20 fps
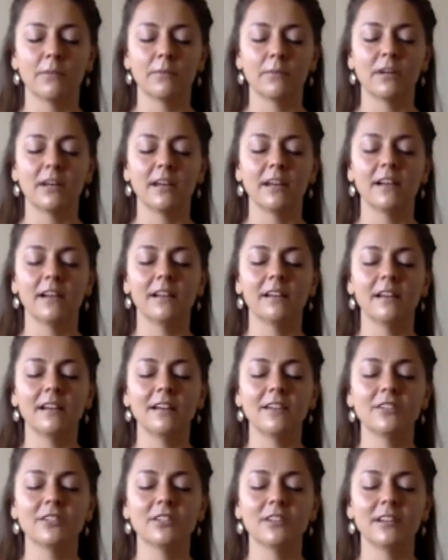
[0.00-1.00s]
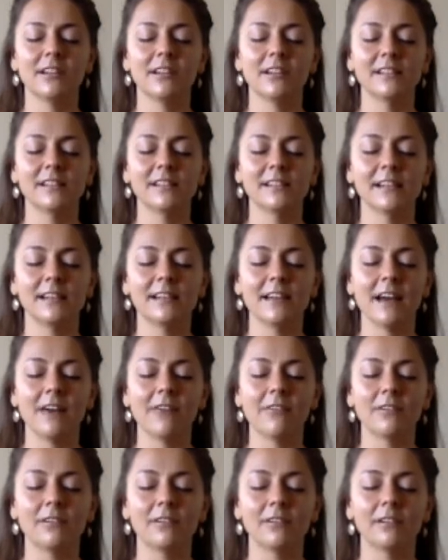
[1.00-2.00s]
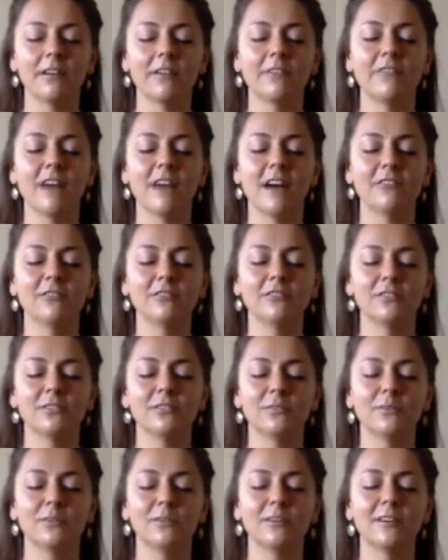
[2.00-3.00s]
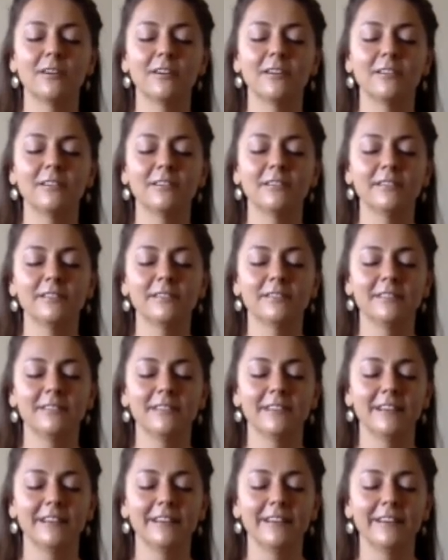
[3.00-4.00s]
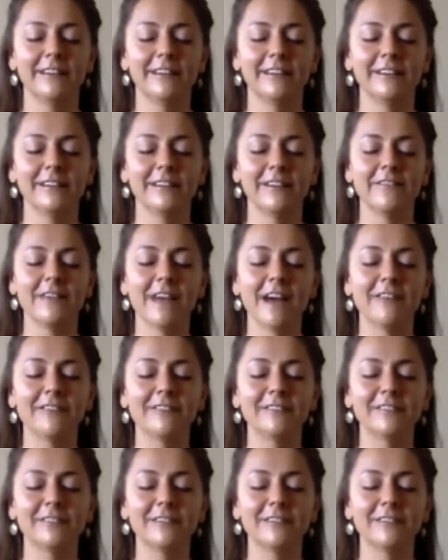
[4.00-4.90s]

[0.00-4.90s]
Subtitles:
more inhalation. Send out your love out to the world. Your love out to